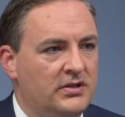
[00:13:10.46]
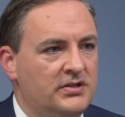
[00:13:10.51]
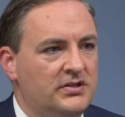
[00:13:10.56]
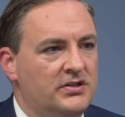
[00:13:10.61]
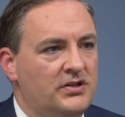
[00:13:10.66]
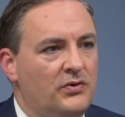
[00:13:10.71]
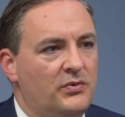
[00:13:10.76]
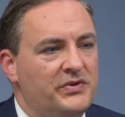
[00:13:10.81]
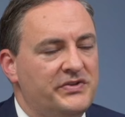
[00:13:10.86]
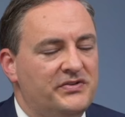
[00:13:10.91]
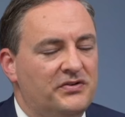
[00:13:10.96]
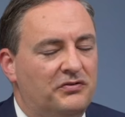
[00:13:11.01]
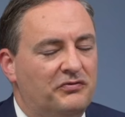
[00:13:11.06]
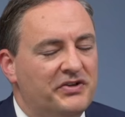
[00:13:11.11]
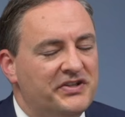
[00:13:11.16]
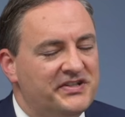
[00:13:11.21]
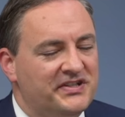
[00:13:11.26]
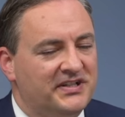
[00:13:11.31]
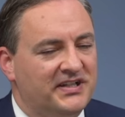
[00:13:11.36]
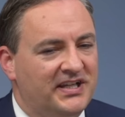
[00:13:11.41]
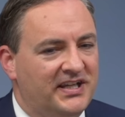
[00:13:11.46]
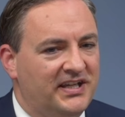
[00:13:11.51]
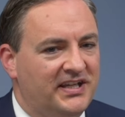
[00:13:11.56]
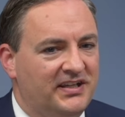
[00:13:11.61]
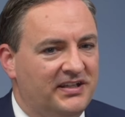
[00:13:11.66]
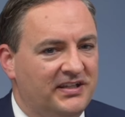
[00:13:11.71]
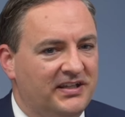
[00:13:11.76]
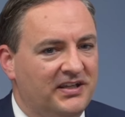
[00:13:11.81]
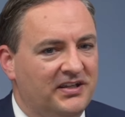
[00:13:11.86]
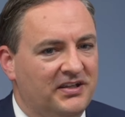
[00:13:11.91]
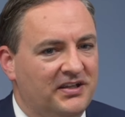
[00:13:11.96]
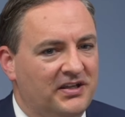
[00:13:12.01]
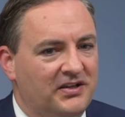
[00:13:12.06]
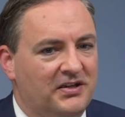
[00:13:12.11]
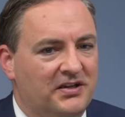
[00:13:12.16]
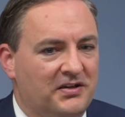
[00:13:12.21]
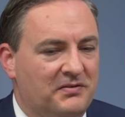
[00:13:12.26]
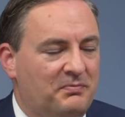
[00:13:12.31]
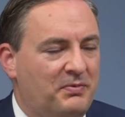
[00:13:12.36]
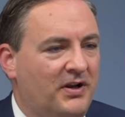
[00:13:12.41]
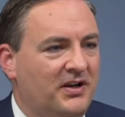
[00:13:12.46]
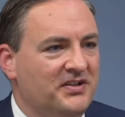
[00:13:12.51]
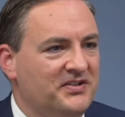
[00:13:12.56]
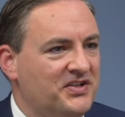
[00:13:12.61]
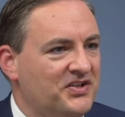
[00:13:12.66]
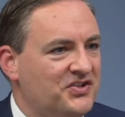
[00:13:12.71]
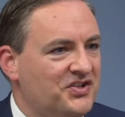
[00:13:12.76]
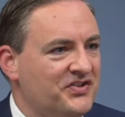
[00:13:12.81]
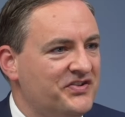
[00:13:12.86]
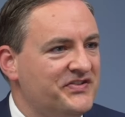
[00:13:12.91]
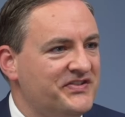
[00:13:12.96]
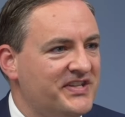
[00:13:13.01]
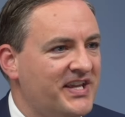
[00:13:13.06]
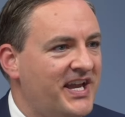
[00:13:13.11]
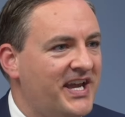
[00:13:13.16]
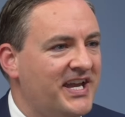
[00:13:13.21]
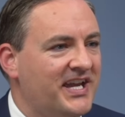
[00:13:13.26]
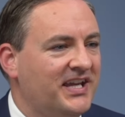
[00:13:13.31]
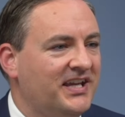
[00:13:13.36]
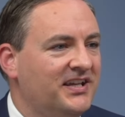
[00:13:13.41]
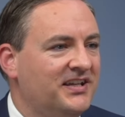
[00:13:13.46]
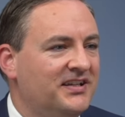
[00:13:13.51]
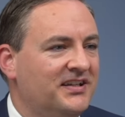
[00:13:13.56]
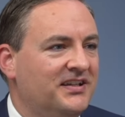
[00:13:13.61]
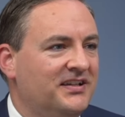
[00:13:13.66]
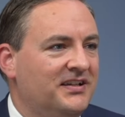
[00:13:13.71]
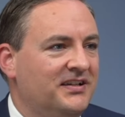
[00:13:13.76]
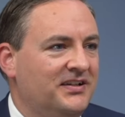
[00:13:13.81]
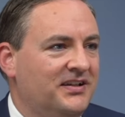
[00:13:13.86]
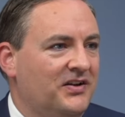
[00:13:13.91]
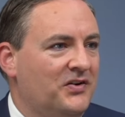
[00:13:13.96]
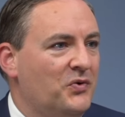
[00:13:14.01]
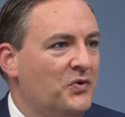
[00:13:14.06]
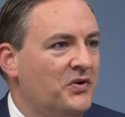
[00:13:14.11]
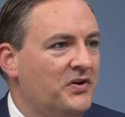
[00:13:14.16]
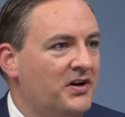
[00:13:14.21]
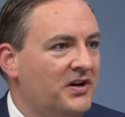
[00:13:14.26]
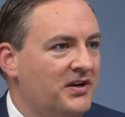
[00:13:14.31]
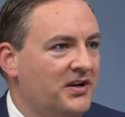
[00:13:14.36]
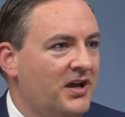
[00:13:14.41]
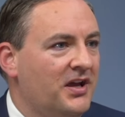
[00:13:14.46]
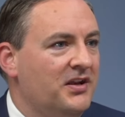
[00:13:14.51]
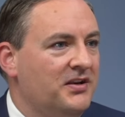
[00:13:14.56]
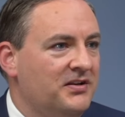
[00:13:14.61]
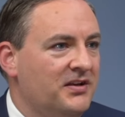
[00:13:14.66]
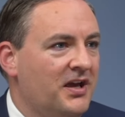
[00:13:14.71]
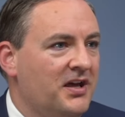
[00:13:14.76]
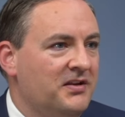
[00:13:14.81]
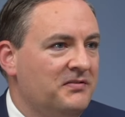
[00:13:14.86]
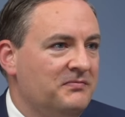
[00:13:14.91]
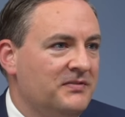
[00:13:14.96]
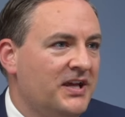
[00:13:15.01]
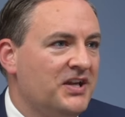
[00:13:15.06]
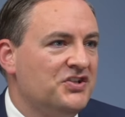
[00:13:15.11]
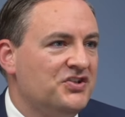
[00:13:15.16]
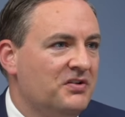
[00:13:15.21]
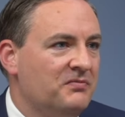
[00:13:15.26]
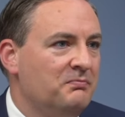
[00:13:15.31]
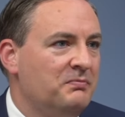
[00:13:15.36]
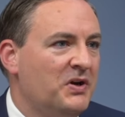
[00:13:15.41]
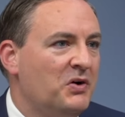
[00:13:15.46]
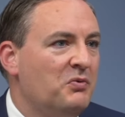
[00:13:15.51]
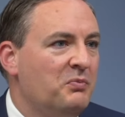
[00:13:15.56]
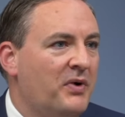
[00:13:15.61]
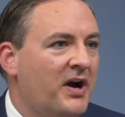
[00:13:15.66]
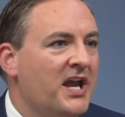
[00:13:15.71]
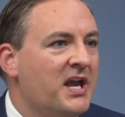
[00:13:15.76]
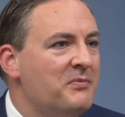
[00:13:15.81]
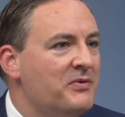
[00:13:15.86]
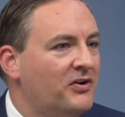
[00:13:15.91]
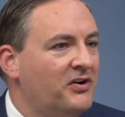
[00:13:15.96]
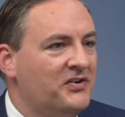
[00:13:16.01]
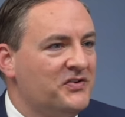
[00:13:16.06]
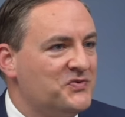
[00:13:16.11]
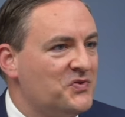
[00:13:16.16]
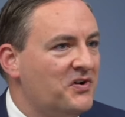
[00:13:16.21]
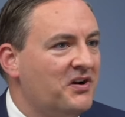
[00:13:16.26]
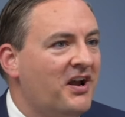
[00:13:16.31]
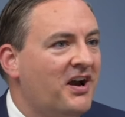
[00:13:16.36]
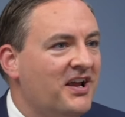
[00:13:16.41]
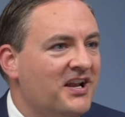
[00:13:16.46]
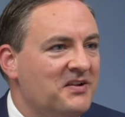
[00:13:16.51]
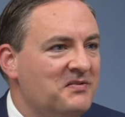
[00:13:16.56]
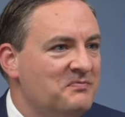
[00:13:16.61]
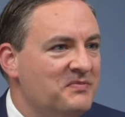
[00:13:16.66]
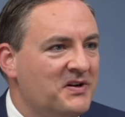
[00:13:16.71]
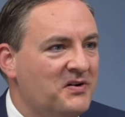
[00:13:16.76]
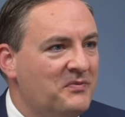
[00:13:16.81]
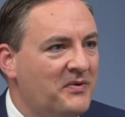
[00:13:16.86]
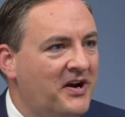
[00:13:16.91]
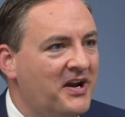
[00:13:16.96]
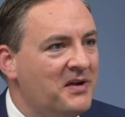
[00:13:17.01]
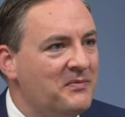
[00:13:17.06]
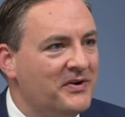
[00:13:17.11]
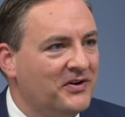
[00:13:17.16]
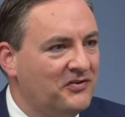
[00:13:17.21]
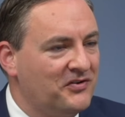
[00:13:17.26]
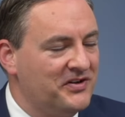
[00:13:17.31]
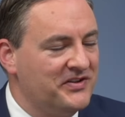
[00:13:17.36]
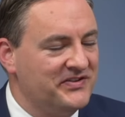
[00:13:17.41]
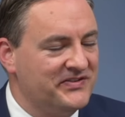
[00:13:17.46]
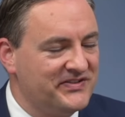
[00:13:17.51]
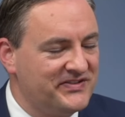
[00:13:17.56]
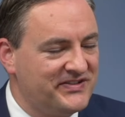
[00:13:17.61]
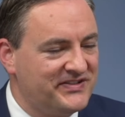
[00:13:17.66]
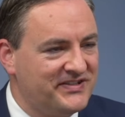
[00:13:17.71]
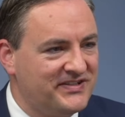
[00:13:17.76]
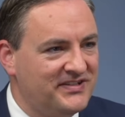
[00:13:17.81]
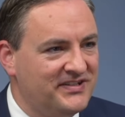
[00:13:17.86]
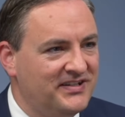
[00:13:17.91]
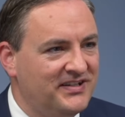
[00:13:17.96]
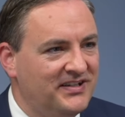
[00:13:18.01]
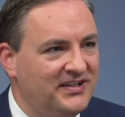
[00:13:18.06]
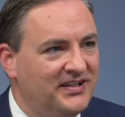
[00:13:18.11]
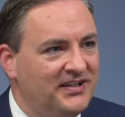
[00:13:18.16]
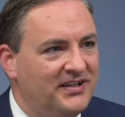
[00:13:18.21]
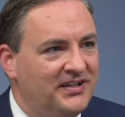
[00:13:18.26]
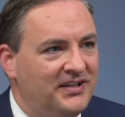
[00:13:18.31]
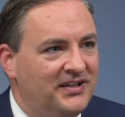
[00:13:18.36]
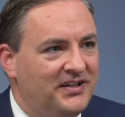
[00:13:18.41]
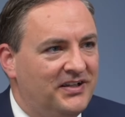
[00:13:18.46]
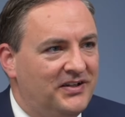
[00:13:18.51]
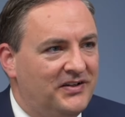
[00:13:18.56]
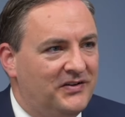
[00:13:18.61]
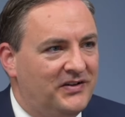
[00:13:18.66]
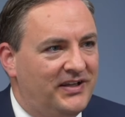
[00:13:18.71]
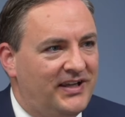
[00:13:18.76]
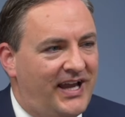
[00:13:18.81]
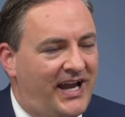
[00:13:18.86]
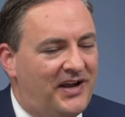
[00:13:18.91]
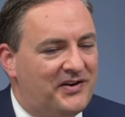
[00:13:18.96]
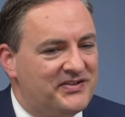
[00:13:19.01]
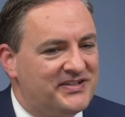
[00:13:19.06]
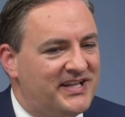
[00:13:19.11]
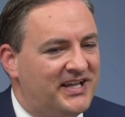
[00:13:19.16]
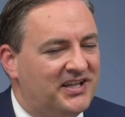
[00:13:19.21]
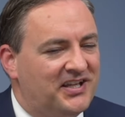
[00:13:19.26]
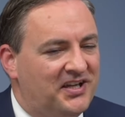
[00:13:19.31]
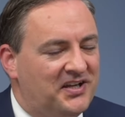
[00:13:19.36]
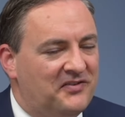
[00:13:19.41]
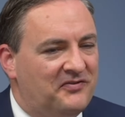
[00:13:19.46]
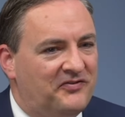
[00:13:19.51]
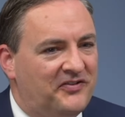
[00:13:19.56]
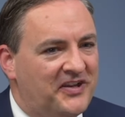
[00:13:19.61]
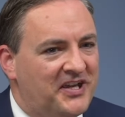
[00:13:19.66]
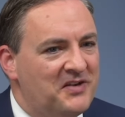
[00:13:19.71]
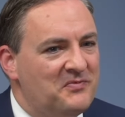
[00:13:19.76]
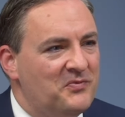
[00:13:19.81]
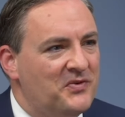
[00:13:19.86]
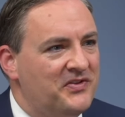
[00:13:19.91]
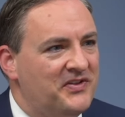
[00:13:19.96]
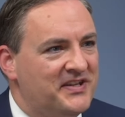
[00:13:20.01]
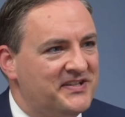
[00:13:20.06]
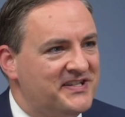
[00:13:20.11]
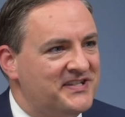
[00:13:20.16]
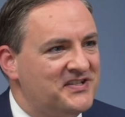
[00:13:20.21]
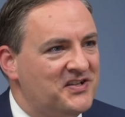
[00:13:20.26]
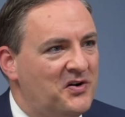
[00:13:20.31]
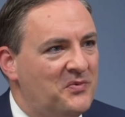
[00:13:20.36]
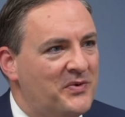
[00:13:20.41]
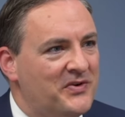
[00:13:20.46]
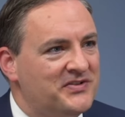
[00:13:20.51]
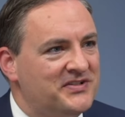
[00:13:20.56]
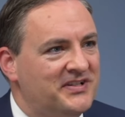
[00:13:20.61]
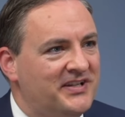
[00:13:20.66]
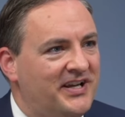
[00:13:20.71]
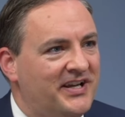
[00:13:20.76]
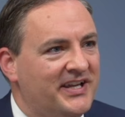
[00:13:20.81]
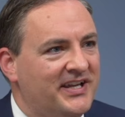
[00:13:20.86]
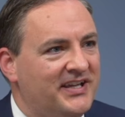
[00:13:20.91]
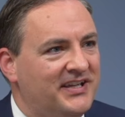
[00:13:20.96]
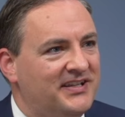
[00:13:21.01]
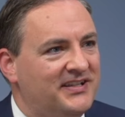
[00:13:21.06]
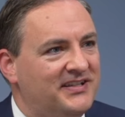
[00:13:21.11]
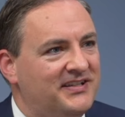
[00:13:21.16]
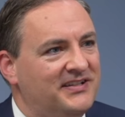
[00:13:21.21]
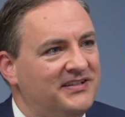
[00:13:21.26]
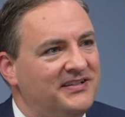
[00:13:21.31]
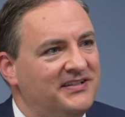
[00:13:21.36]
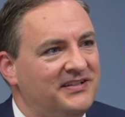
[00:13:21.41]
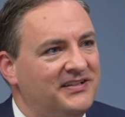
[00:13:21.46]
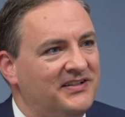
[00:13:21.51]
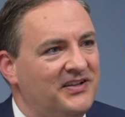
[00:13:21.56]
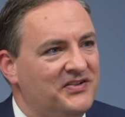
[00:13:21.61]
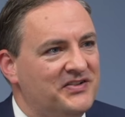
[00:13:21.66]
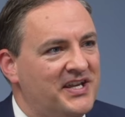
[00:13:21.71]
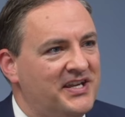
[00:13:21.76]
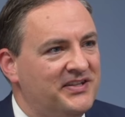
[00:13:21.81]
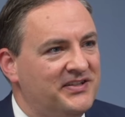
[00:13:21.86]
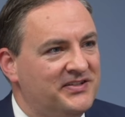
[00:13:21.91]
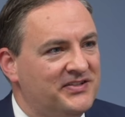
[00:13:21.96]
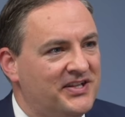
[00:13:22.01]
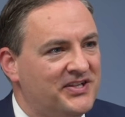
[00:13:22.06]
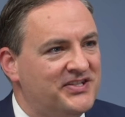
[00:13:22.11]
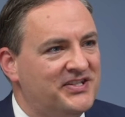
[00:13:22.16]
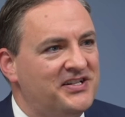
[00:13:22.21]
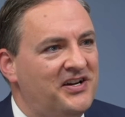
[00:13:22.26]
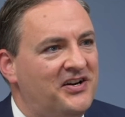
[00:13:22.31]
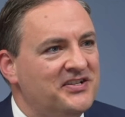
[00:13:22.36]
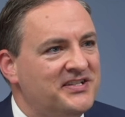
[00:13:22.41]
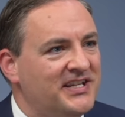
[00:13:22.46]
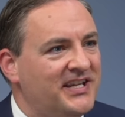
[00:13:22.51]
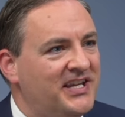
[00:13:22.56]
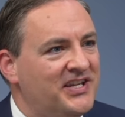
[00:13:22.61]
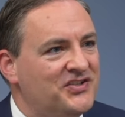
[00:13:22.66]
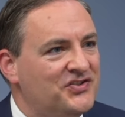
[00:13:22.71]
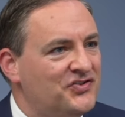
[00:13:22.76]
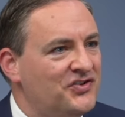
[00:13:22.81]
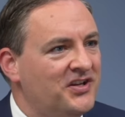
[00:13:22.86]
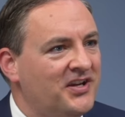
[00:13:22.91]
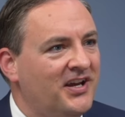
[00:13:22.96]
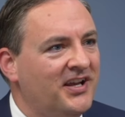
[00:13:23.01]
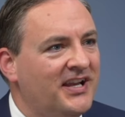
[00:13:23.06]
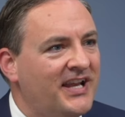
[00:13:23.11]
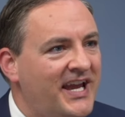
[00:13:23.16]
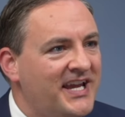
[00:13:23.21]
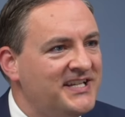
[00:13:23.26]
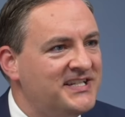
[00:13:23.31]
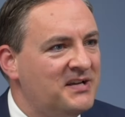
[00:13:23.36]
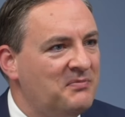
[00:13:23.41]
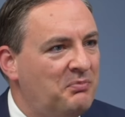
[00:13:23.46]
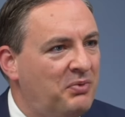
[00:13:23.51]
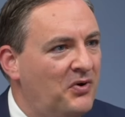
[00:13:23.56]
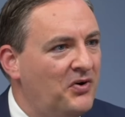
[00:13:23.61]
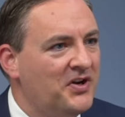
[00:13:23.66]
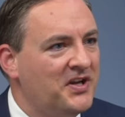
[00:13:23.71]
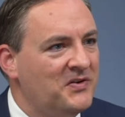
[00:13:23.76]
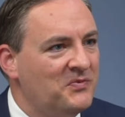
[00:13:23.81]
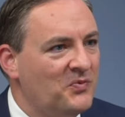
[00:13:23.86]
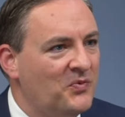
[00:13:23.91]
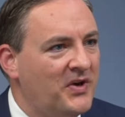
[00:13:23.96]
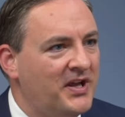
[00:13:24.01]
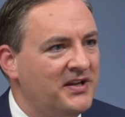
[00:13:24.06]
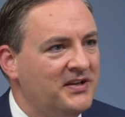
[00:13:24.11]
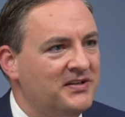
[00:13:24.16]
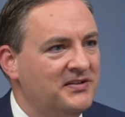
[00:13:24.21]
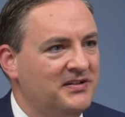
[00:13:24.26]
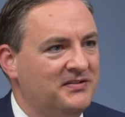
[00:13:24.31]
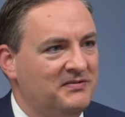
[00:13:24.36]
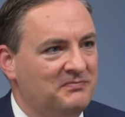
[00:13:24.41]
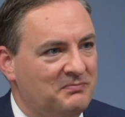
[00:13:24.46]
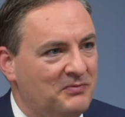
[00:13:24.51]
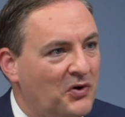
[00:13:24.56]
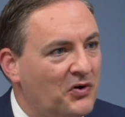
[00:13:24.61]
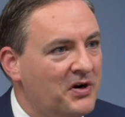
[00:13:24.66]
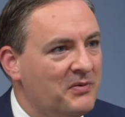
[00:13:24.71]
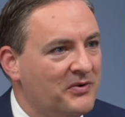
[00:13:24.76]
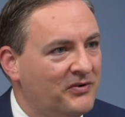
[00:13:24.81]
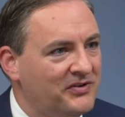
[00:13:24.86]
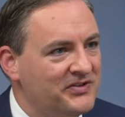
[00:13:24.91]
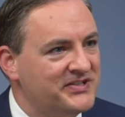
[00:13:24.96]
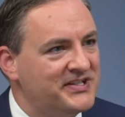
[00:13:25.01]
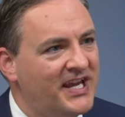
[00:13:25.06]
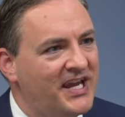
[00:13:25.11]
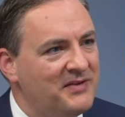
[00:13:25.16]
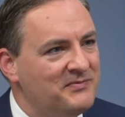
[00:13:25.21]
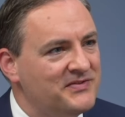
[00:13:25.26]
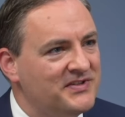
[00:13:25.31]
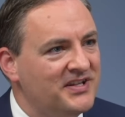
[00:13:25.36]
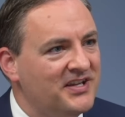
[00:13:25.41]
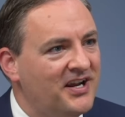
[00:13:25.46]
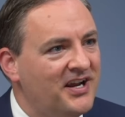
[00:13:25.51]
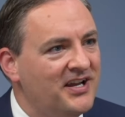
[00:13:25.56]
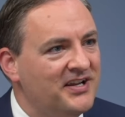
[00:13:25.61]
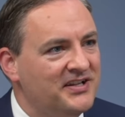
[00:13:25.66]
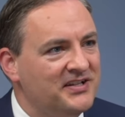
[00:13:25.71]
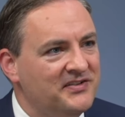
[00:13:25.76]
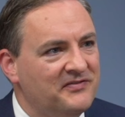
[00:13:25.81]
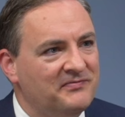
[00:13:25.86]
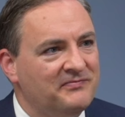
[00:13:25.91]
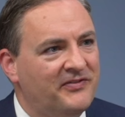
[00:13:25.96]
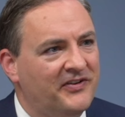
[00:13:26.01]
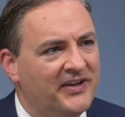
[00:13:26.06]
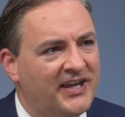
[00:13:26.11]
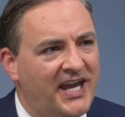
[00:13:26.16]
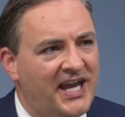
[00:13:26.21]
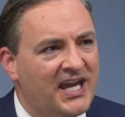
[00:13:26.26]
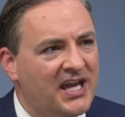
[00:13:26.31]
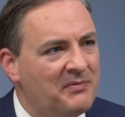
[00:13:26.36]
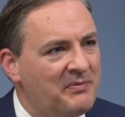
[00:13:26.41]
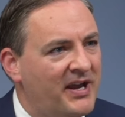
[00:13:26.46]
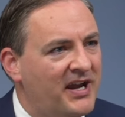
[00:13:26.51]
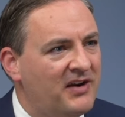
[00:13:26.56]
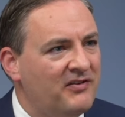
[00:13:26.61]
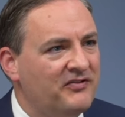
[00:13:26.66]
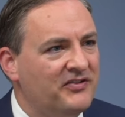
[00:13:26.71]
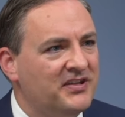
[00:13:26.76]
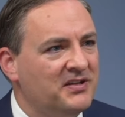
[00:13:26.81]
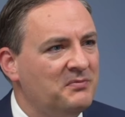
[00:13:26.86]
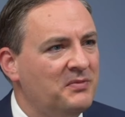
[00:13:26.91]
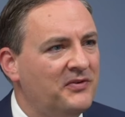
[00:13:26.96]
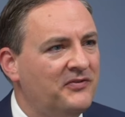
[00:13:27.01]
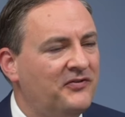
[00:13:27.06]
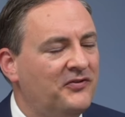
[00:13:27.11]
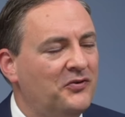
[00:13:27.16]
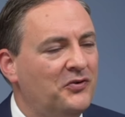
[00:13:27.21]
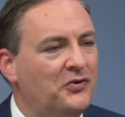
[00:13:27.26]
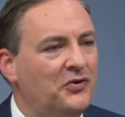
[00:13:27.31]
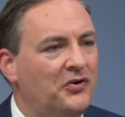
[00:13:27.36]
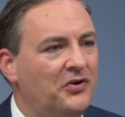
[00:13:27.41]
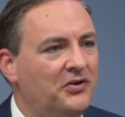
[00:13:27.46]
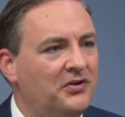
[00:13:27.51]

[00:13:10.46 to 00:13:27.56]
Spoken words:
We saw recently a politician saying we're a nation built by immigrants, we're an island built by immigrants. How does that kind of fit in with this? It's almost like they're starting history at a later point when more immigrants came to the island and forgetting about everything before.